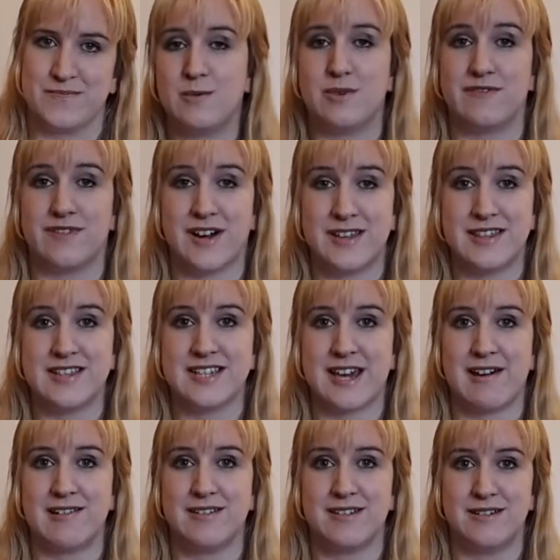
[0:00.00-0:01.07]
We find this
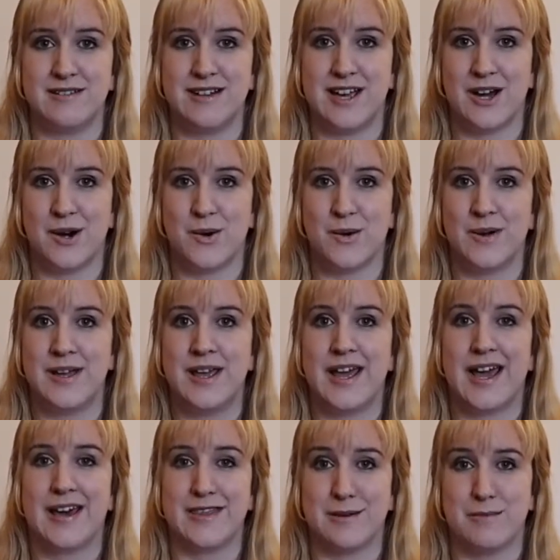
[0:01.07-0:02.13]
character now
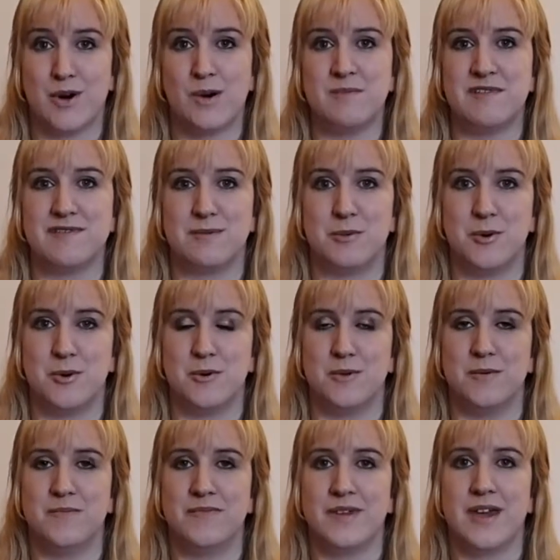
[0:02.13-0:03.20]
at the bottom of the
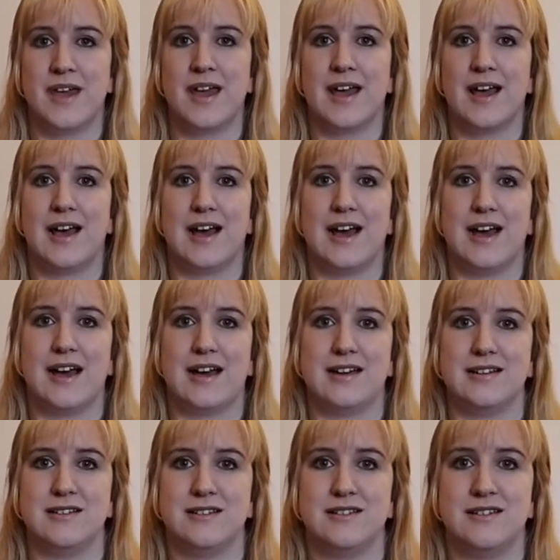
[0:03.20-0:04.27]
pool,
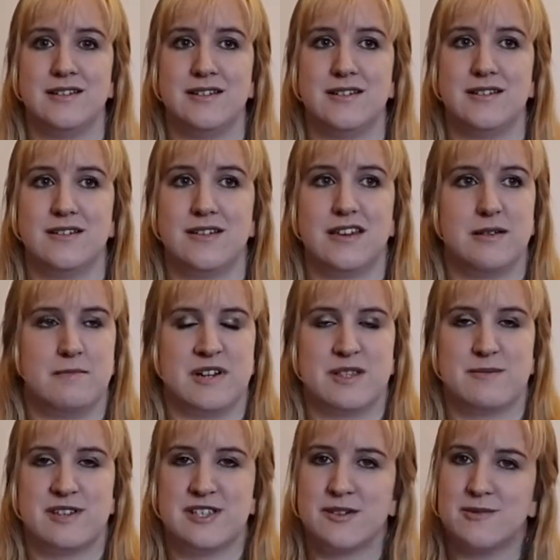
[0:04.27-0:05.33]
and it must
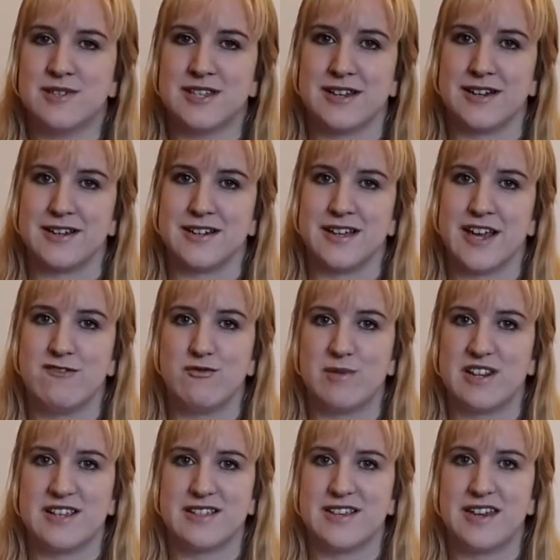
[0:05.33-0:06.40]
be suicide.
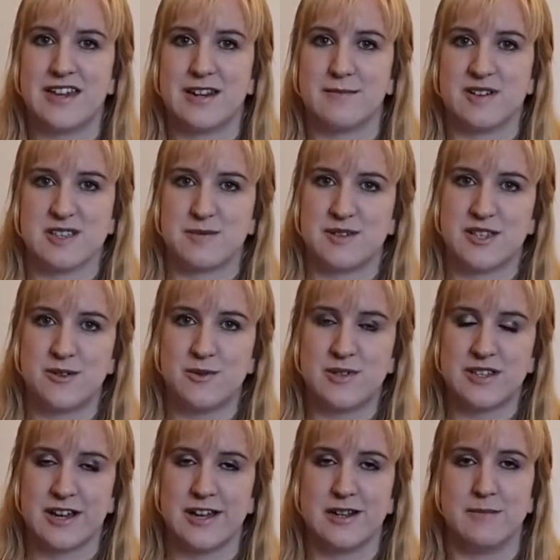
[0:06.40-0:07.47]
Everybody's thinking it must be
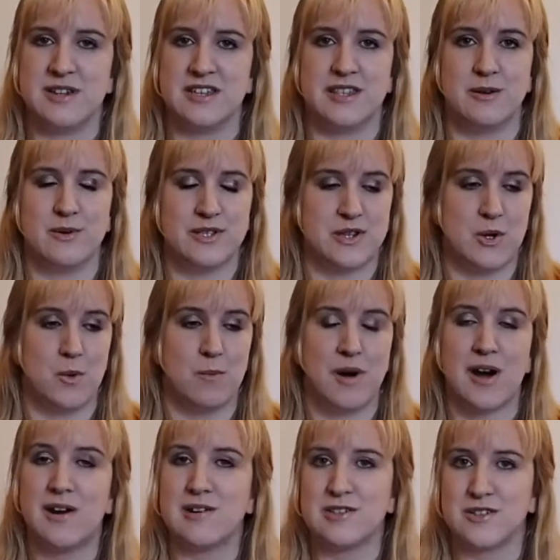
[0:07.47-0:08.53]
suicide. I mean, there was no
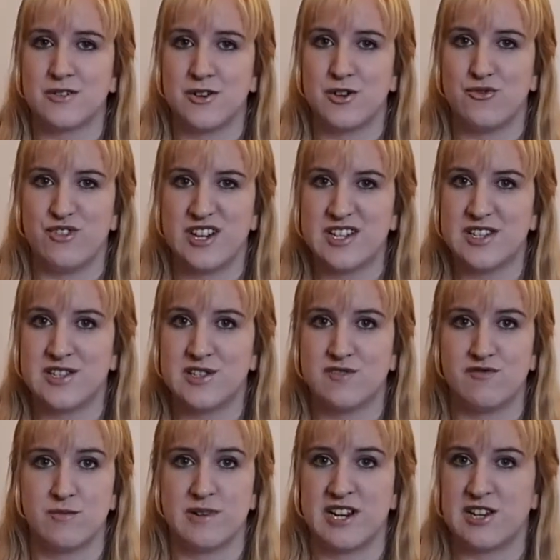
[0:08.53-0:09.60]
marks on her wrists
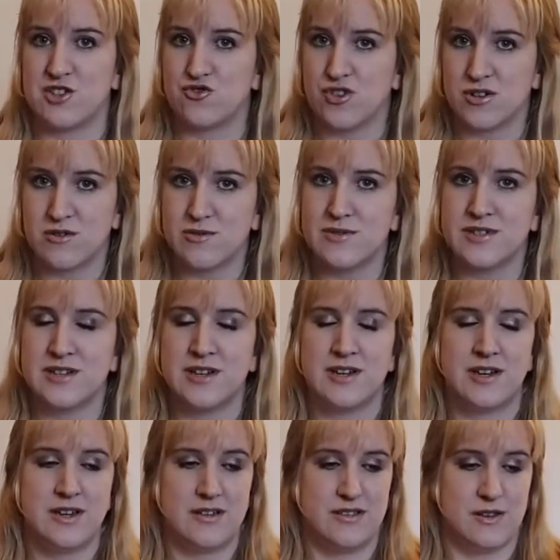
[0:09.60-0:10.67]
from any struggles.
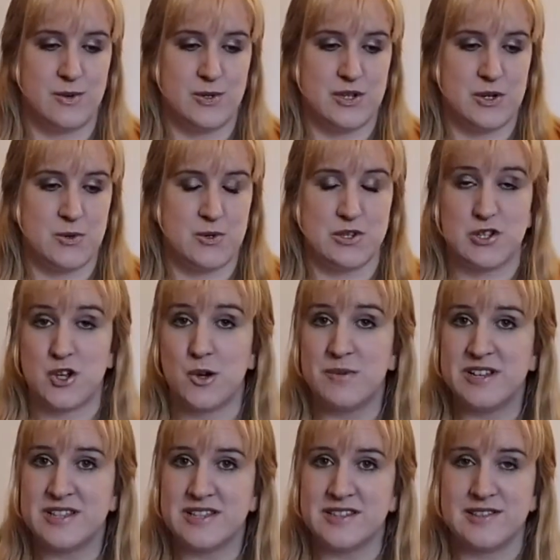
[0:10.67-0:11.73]
There was no
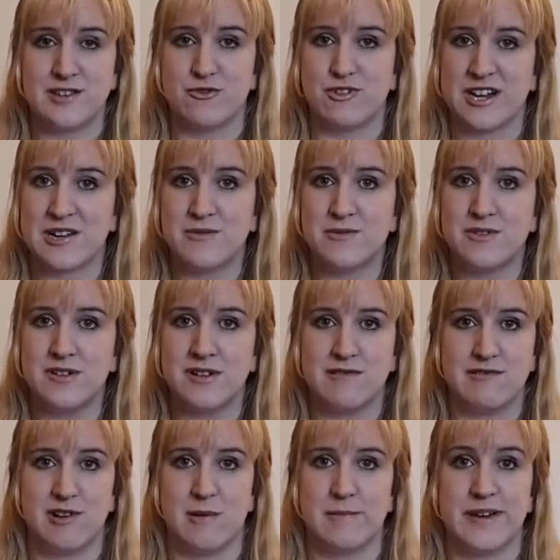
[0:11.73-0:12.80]
disturbance in the ground
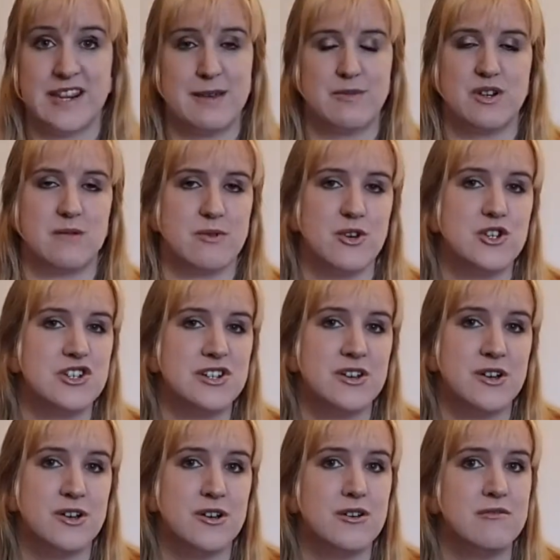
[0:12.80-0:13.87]
from anybody pushing
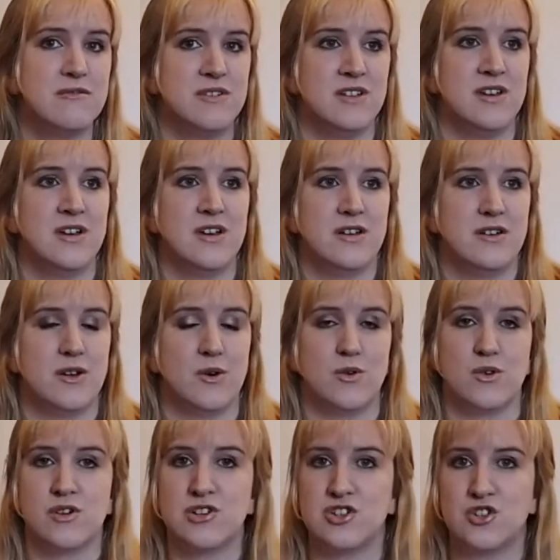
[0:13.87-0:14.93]
her, and no
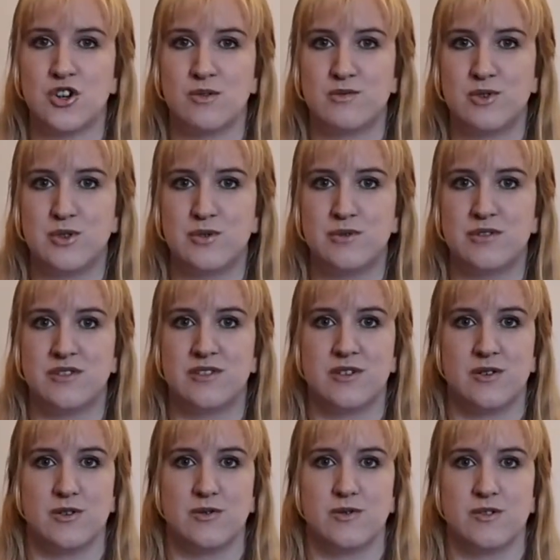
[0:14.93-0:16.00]
gunshot wounds,
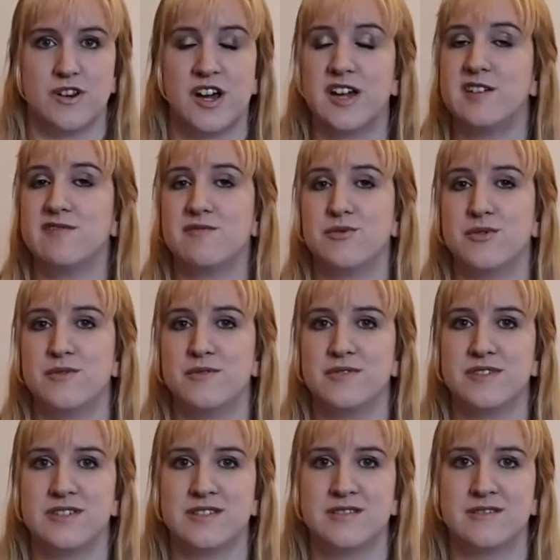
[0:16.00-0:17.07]
no knife
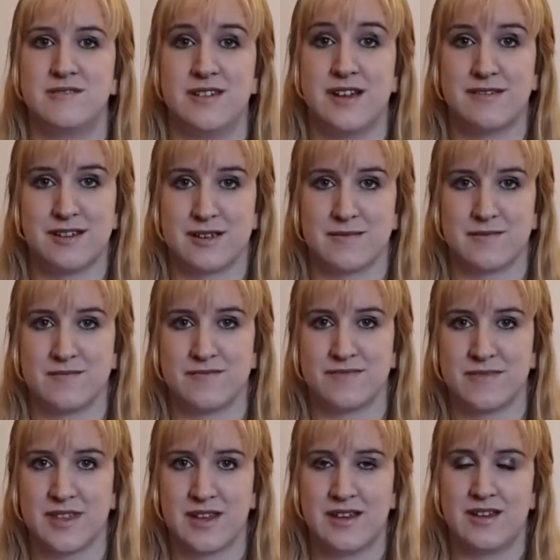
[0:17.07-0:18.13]
wounds, nothing.
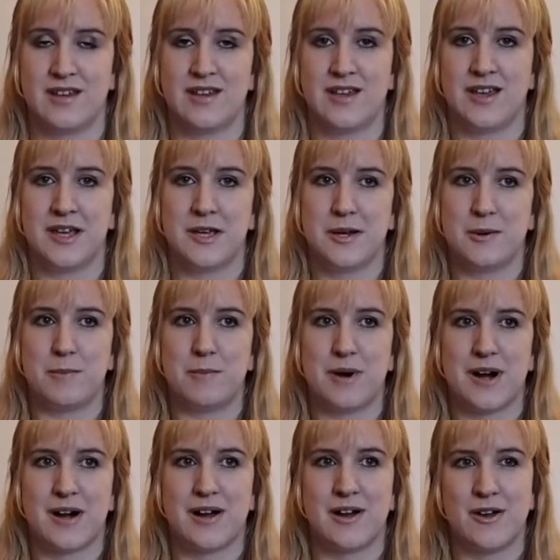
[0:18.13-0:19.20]

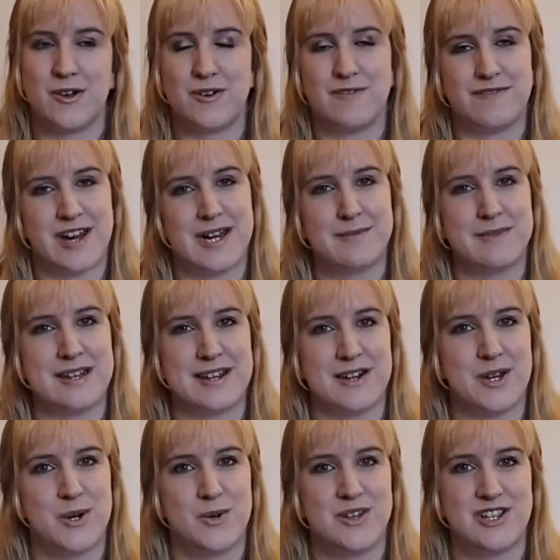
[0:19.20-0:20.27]
But her family
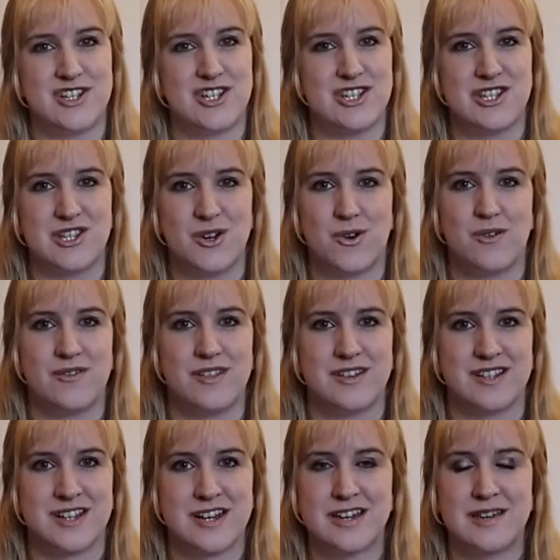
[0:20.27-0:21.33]
know that she's not the
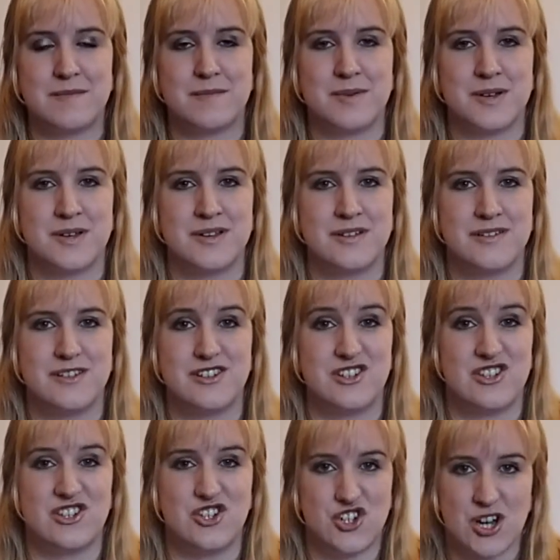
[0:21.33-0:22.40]
type to
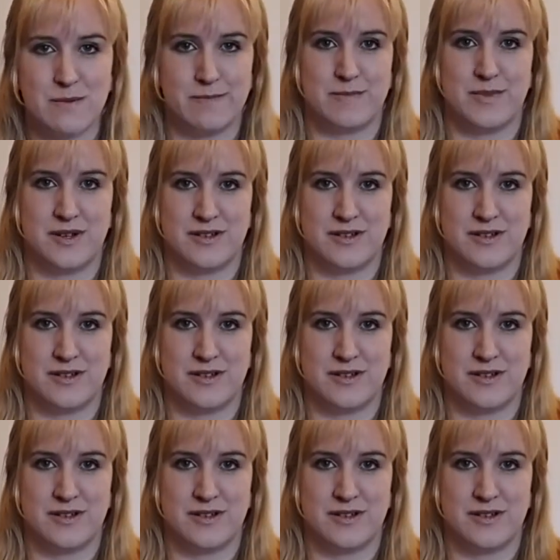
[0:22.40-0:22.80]
just jump.